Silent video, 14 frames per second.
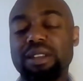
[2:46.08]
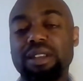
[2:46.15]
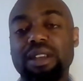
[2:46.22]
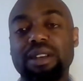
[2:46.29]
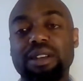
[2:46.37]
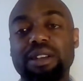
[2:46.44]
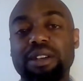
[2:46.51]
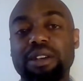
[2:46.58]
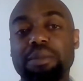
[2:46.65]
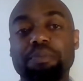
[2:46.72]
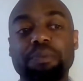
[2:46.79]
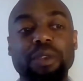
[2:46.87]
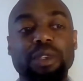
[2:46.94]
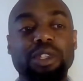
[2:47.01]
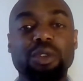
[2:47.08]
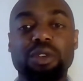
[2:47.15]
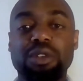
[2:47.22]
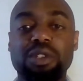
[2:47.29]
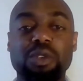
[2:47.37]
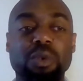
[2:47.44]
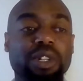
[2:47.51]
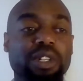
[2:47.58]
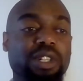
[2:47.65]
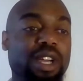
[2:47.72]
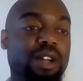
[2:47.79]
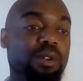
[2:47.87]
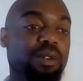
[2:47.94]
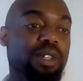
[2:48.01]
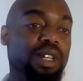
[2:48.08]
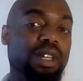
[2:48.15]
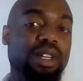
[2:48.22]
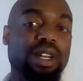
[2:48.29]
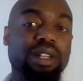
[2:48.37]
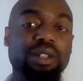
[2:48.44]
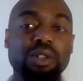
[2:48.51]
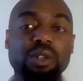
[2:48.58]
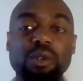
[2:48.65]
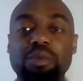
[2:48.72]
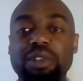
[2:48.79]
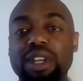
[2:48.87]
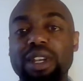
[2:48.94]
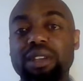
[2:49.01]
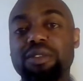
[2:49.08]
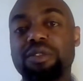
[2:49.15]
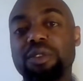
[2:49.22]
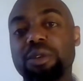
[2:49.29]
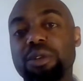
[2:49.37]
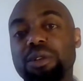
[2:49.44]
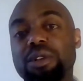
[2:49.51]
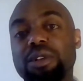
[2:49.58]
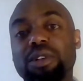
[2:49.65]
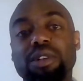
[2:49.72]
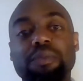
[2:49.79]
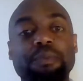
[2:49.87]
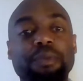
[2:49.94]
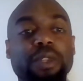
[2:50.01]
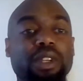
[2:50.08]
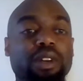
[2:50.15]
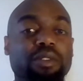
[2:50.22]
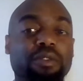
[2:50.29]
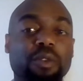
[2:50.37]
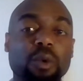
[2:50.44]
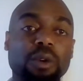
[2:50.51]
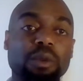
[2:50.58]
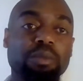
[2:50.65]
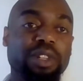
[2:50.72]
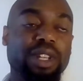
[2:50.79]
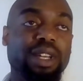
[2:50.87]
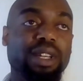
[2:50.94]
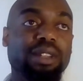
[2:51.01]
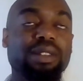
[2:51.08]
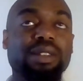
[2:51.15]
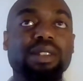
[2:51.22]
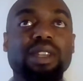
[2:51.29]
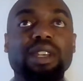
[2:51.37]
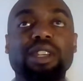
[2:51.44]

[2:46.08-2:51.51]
You could switch out a duplex for a fourplex.